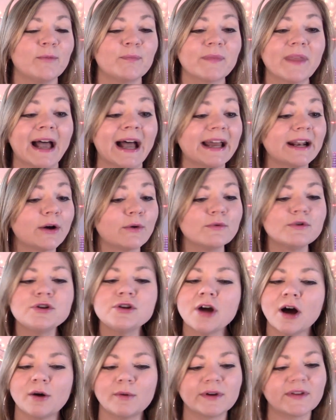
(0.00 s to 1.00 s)
I don't
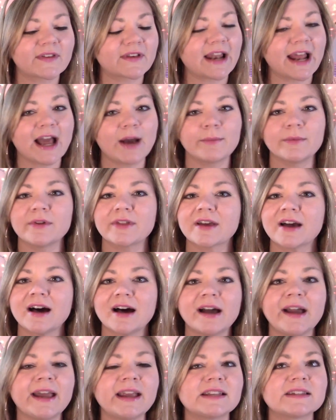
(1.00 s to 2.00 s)
know what's going to happen with
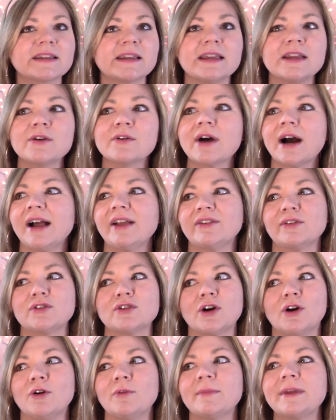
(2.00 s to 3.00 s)
Kite. You guys have
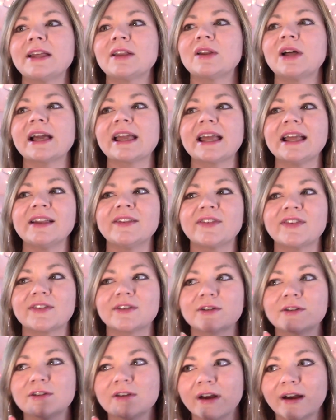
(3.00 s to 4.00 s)
told me, like, it's
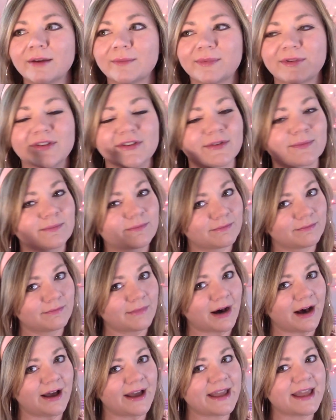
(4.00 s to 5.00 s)
depths
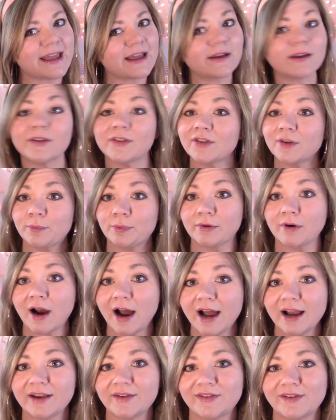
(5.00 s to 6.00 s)
might
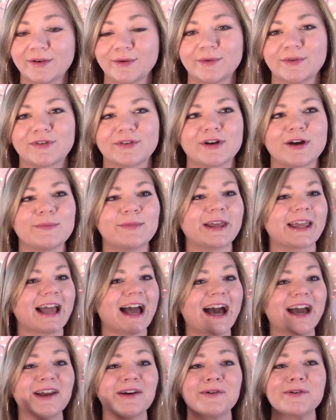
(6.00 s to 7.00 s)
surprise you. So I'm like,
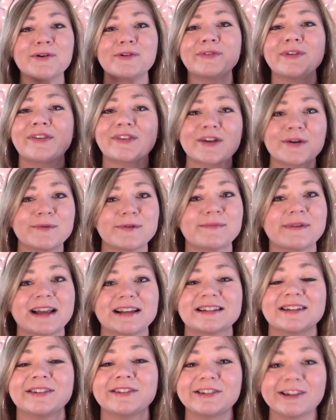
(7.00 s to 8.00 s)
I don't know if he's coming
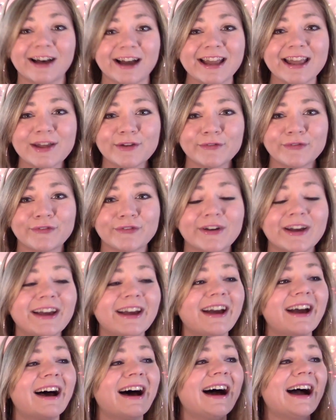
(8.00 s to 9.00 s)
back to life.
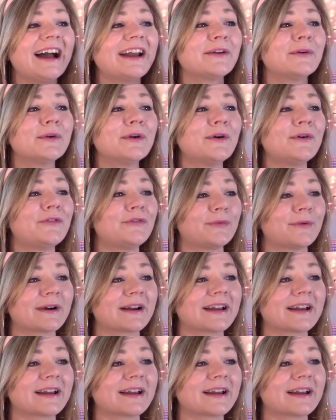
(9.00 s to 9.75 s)
I don't know if we're